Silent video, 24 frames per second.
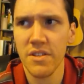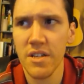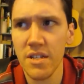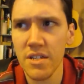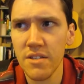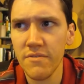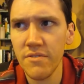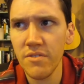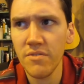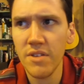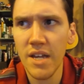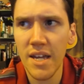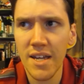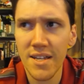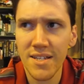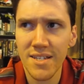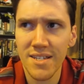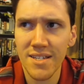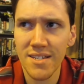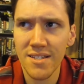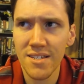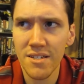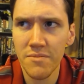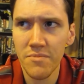for the next few
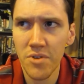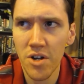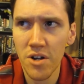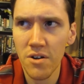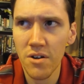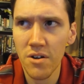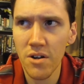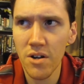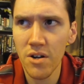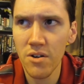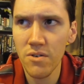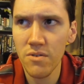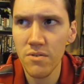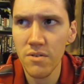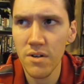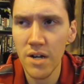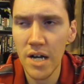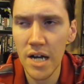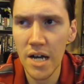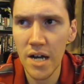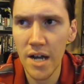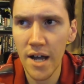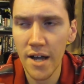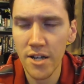days, and tomorrow
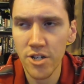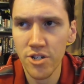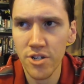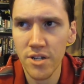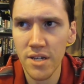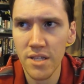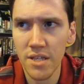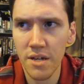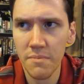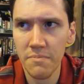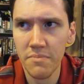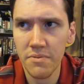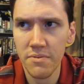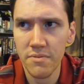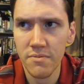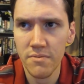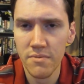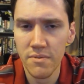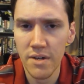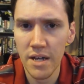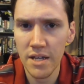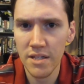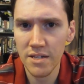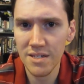I should get up
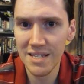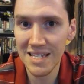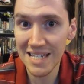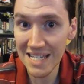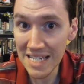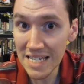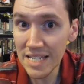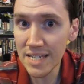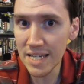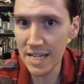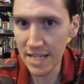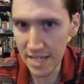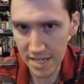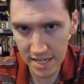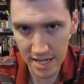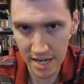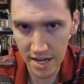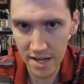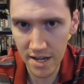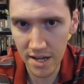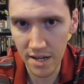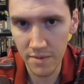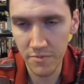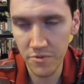at a decent
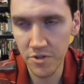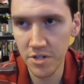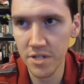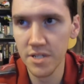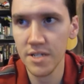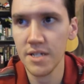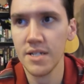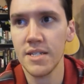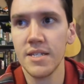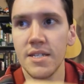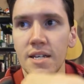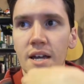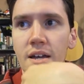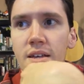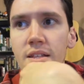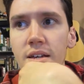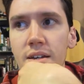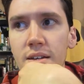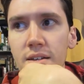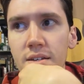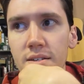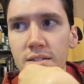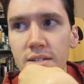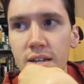time, which is
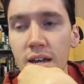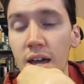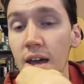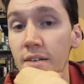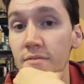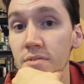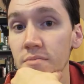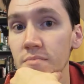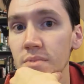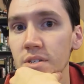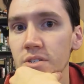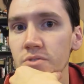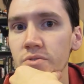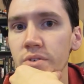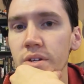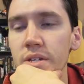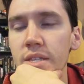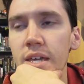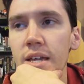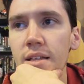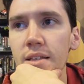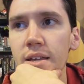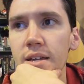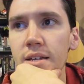exciting because I haven't been doing
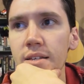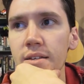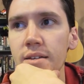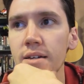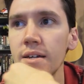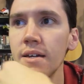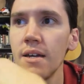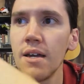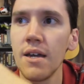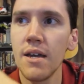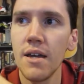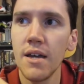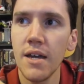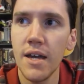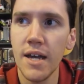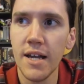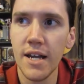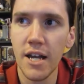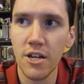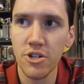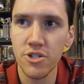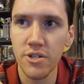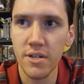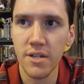that lately,
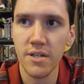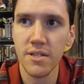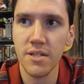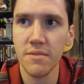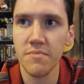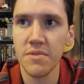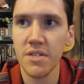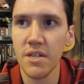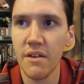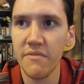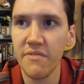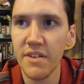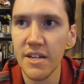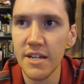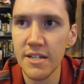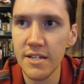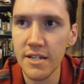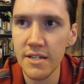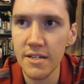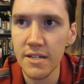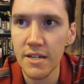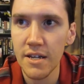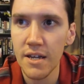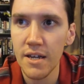and actually get some stuff
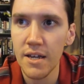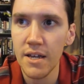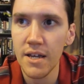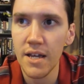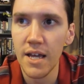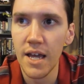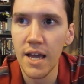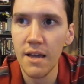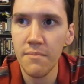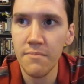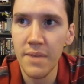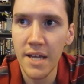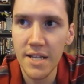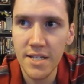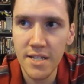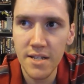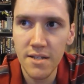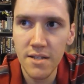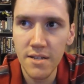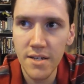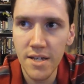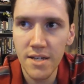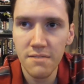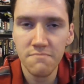edited. And
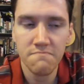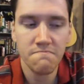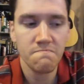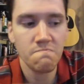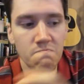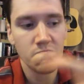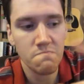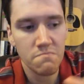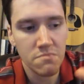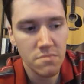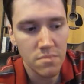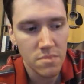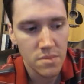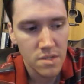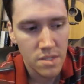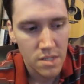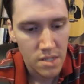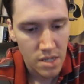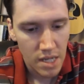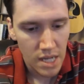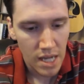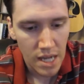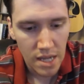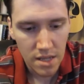basically,
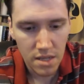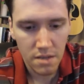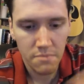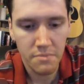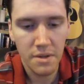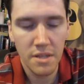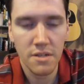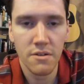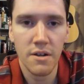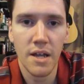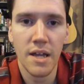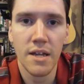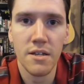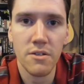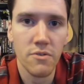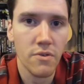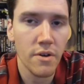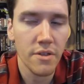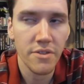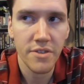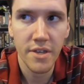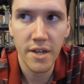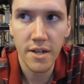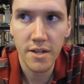get a better handle
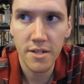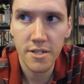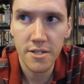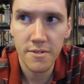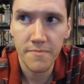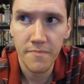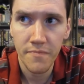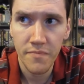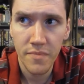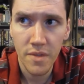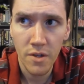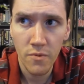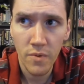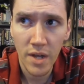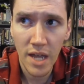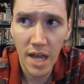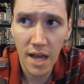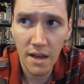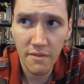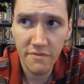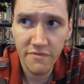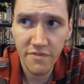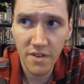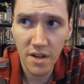on things. We
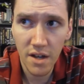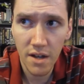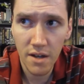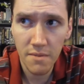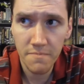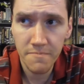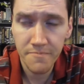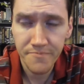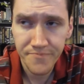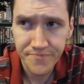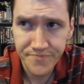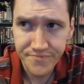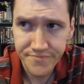have a